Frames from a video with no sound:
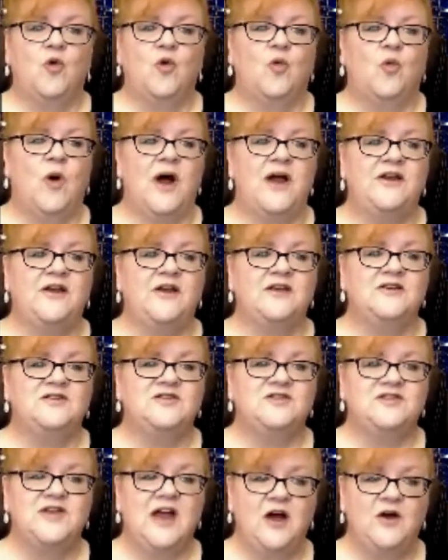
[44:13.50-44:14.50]
what
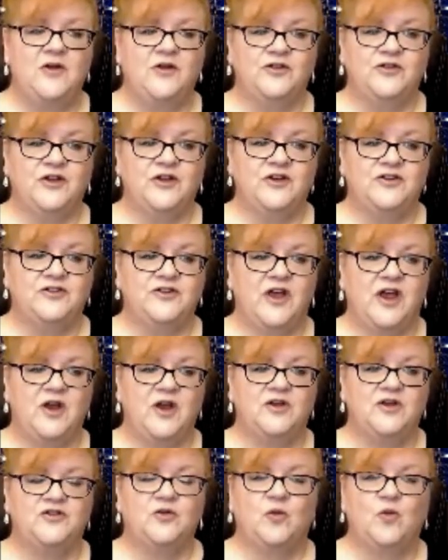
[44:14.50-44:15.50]
South is going to say
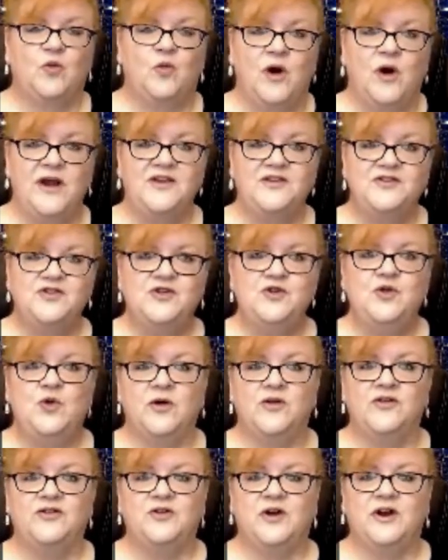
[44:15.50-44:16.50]
is, what is
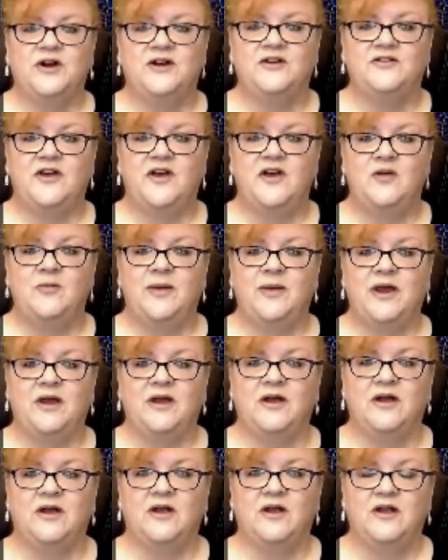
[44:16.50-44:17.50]
North trying to tell me?
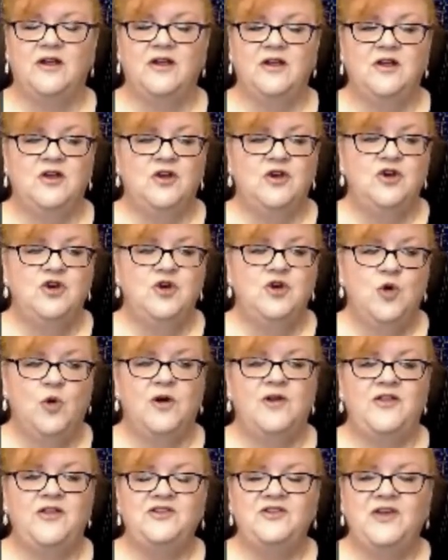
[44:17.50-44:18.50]

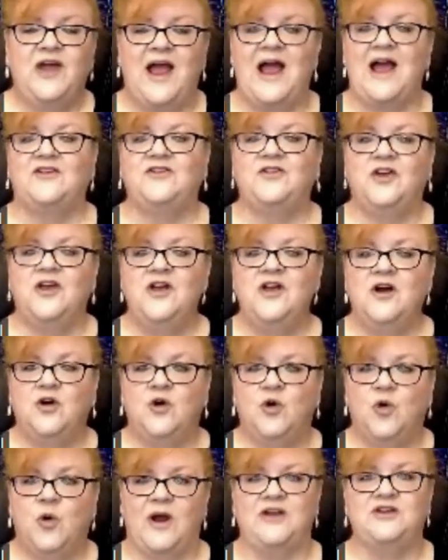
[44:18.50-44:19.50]
North is asking a
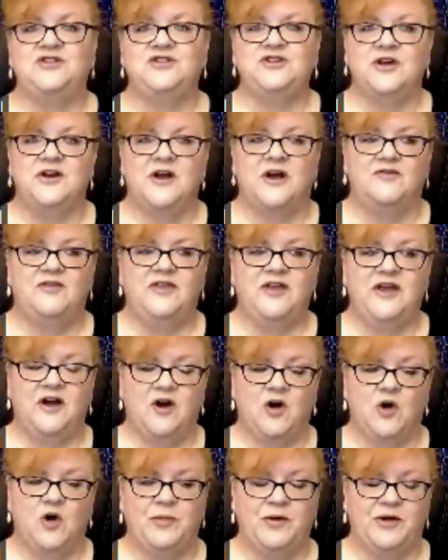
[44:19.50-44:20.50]
question of the
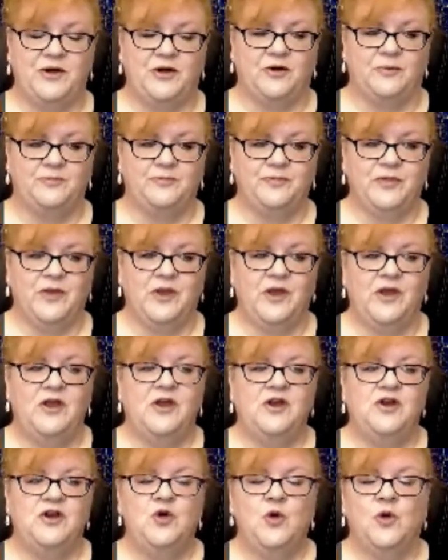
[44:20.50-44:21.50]
opener.
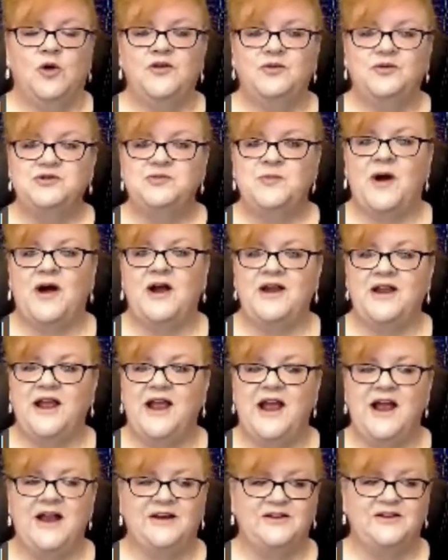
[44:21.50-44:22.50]
North's responding
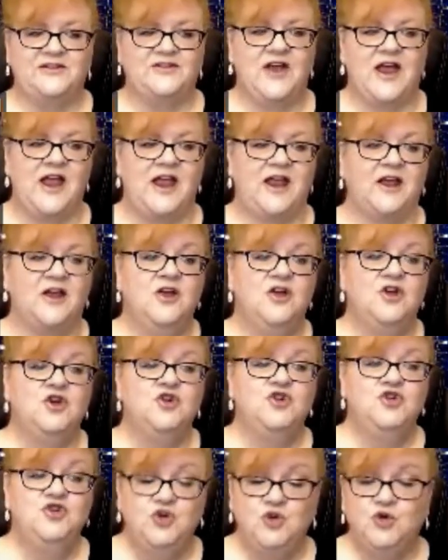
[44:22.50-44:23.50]
hand is saying,
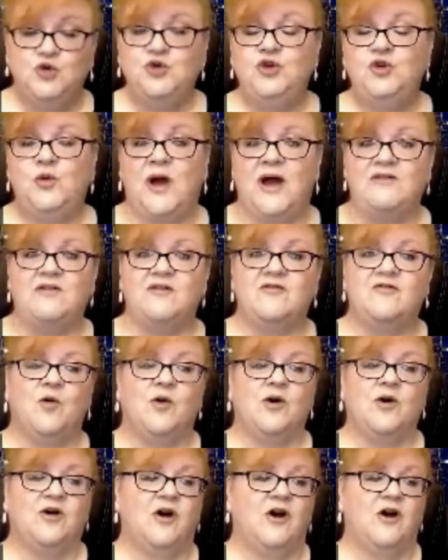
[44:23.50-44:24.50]
do you have a
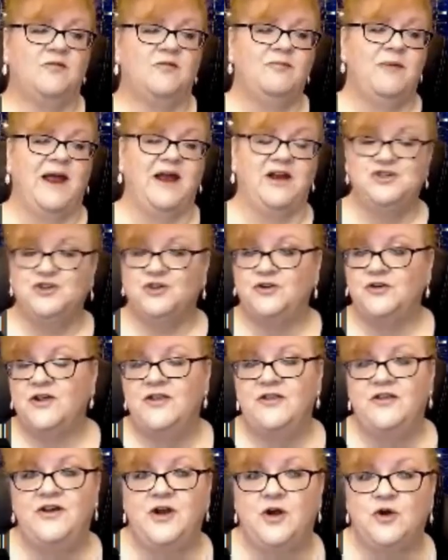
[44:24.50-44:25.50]
4-card major
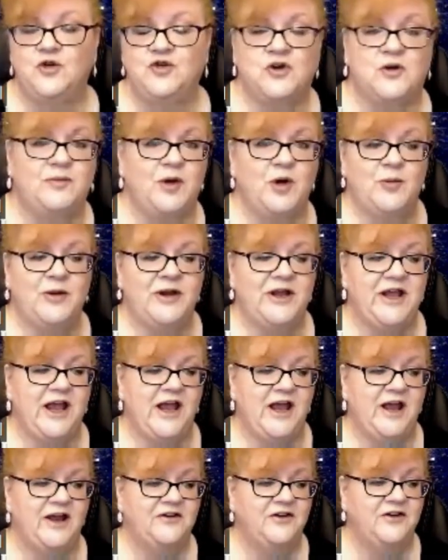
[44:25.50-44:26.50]
in the no trump opening
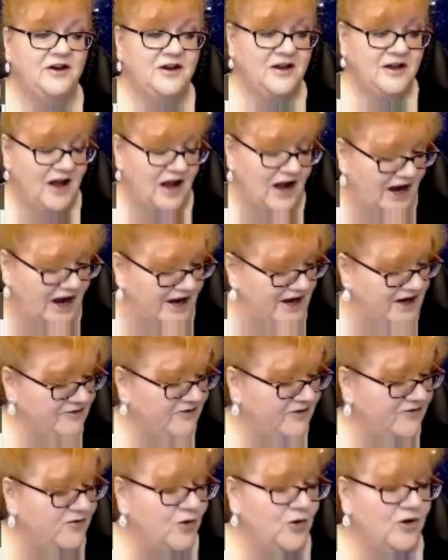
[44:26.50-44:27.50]
hand? I have
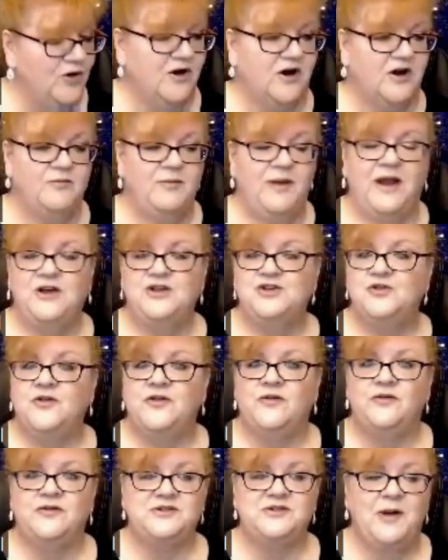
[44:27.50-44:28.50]
a 4-card major in
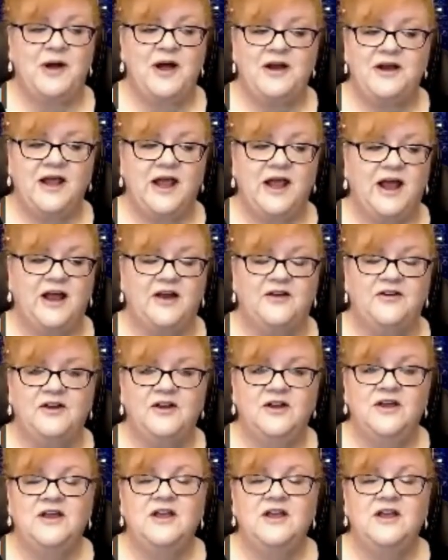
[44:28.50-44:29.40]
the responding hand,